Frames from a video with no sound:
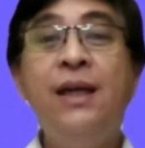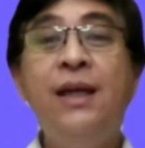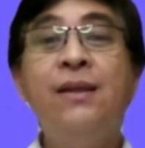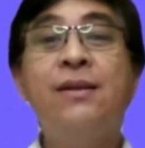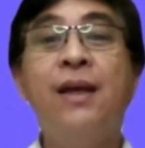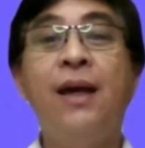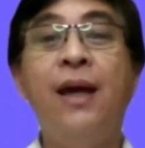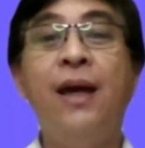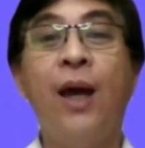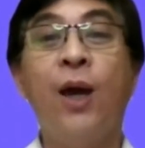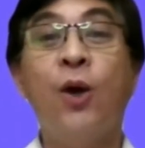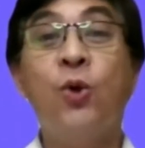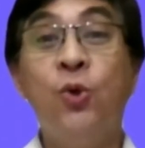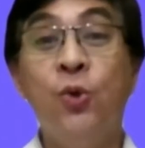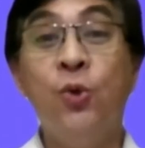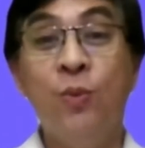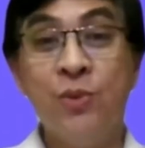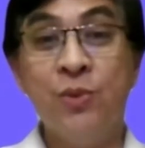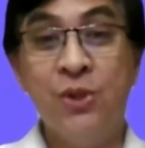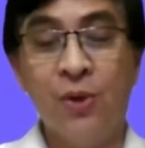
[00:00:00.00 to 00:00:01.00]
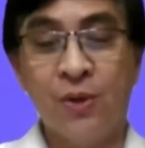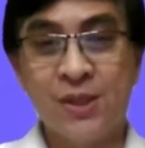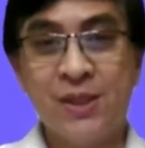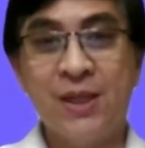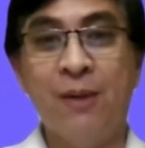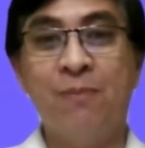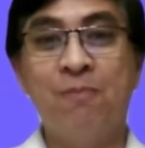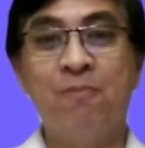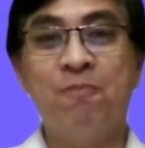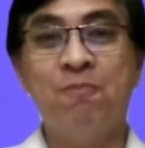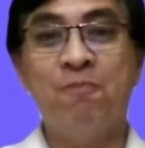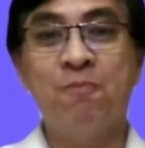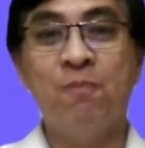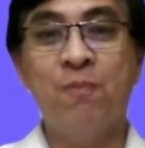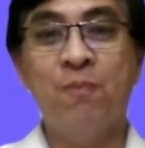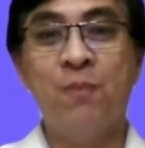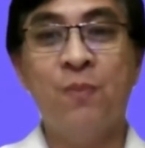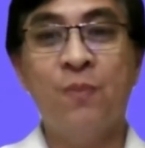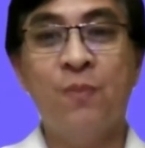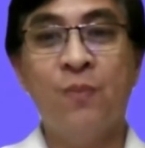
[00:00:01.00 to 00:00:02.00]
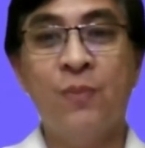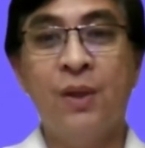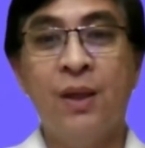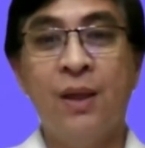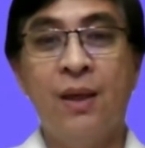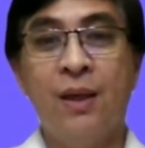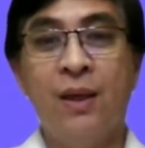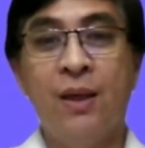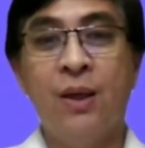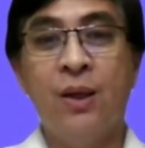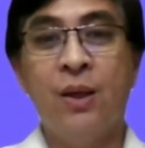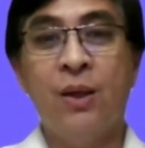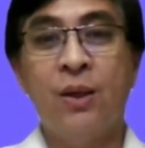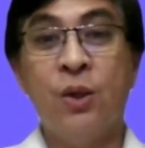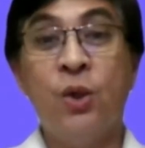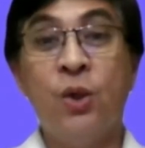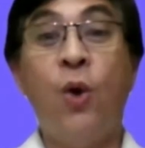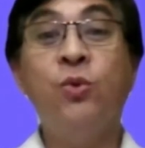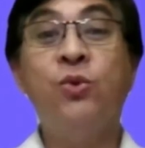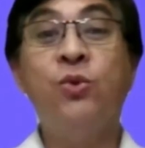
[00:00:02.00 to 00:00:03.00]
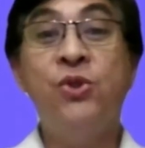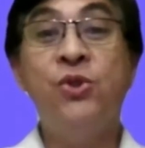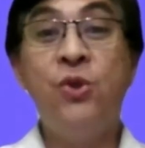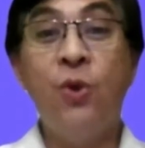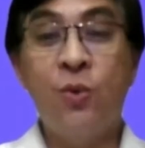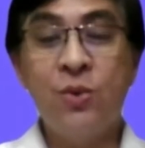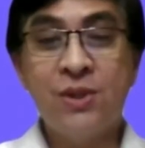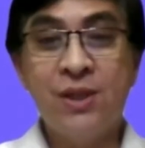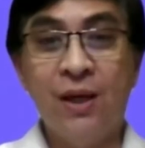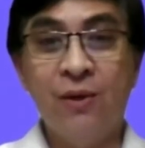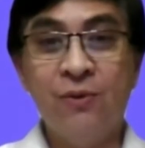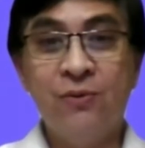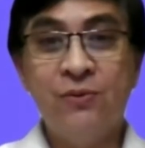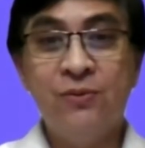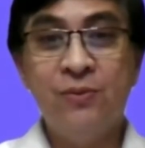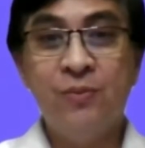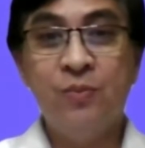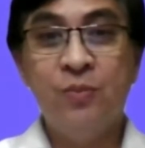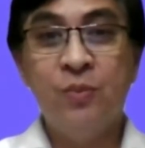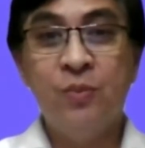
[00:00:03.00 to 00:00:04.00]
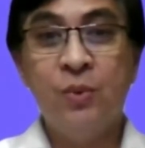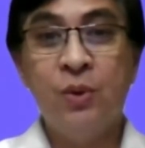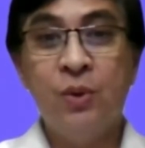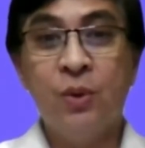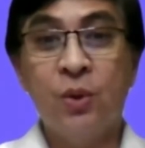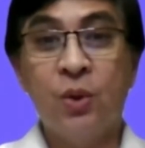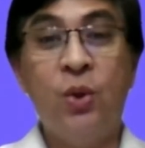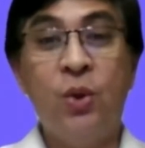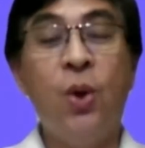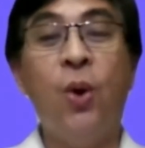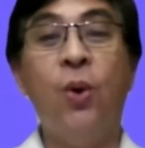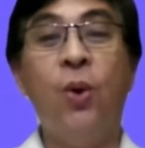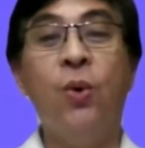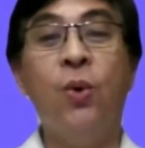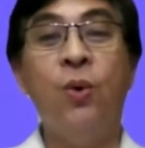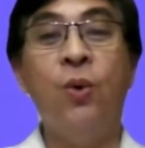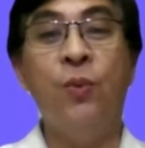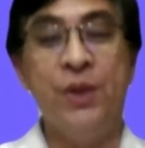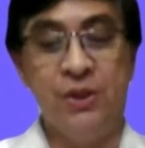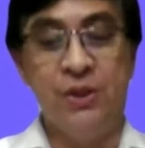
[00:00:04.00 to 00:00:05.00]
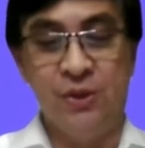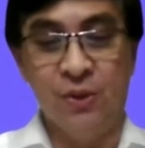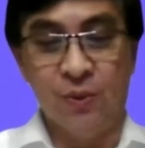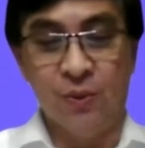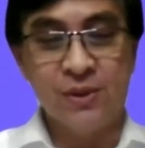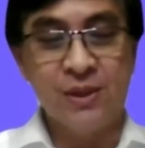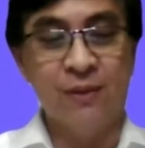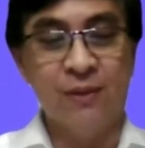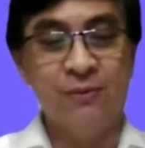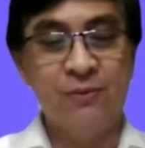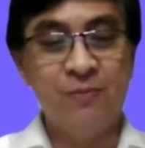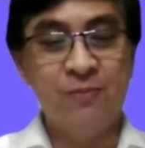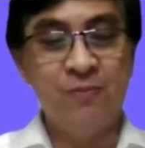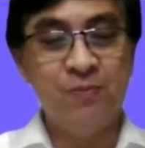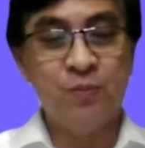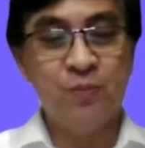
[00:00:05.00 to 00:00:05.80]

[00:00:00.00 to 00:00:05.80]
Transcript: ite cum Joseph. Go to Joseph, go with Joseph.